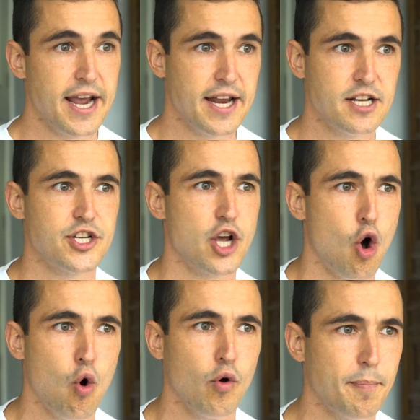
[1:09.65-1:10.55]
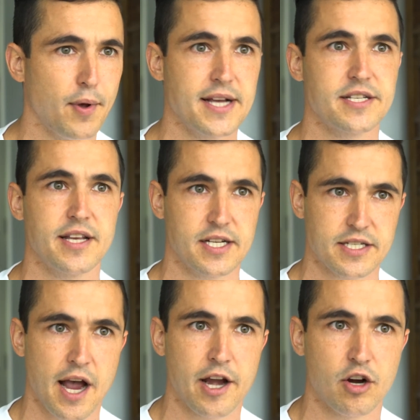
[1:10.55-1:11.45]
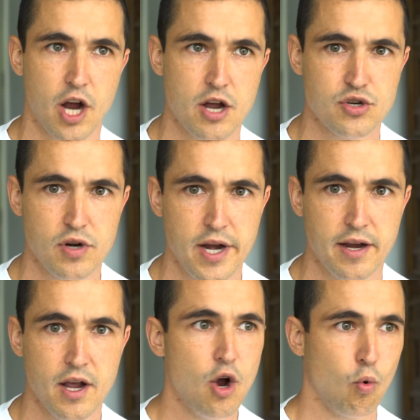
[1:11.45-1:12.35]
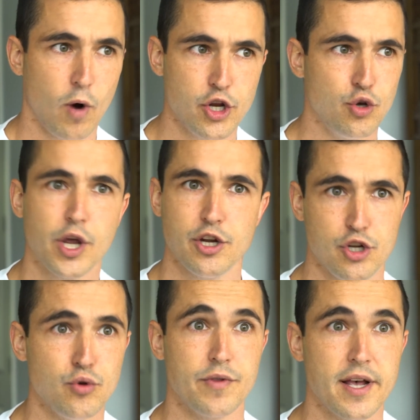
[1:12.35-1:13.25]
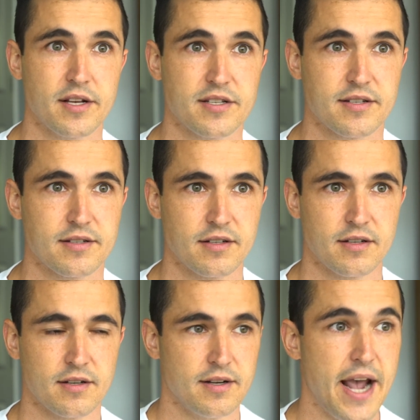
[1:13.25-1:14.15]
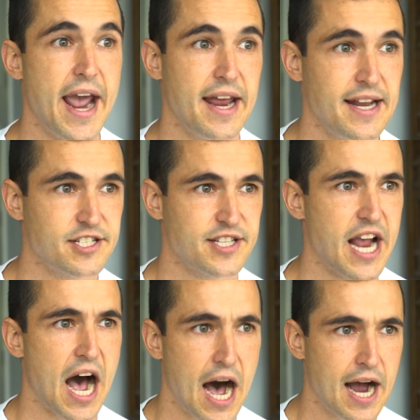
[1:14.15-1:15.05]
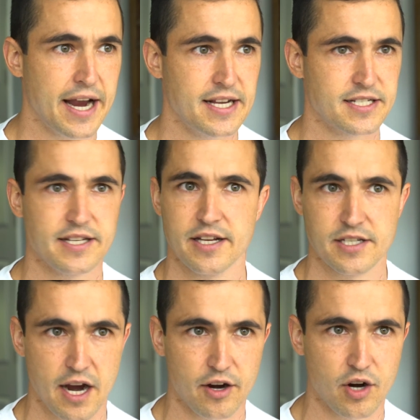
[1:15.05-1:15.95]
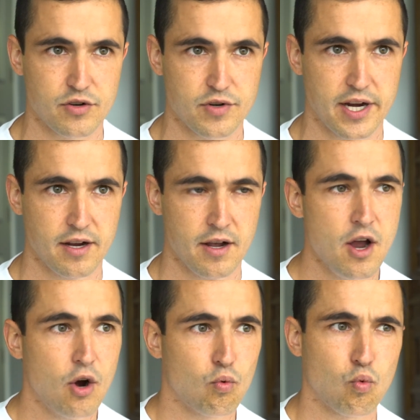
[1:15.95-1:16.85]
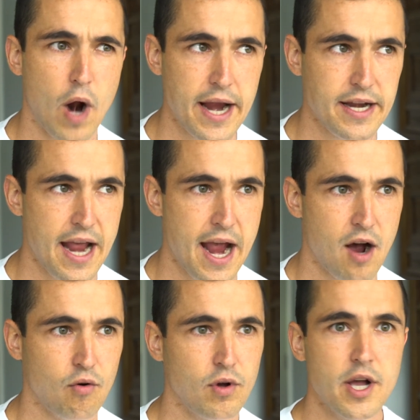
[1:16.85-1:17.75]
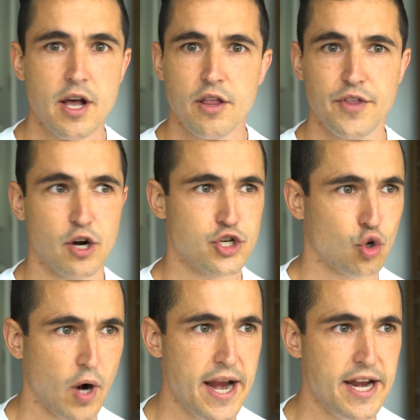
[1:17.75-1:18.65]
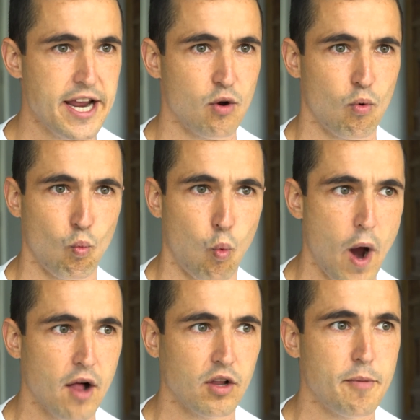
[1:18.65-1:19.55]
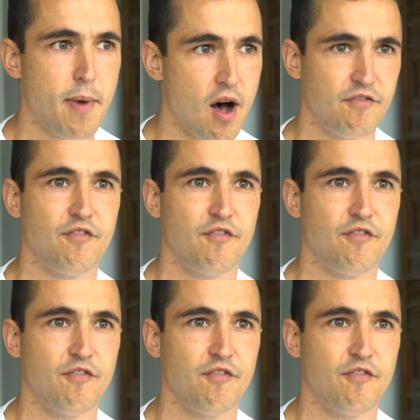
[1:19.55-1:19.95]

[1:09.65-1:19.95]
It is the only place in the entire country where you can do this, and it's the highest in the entire country. Right now, they're trading well above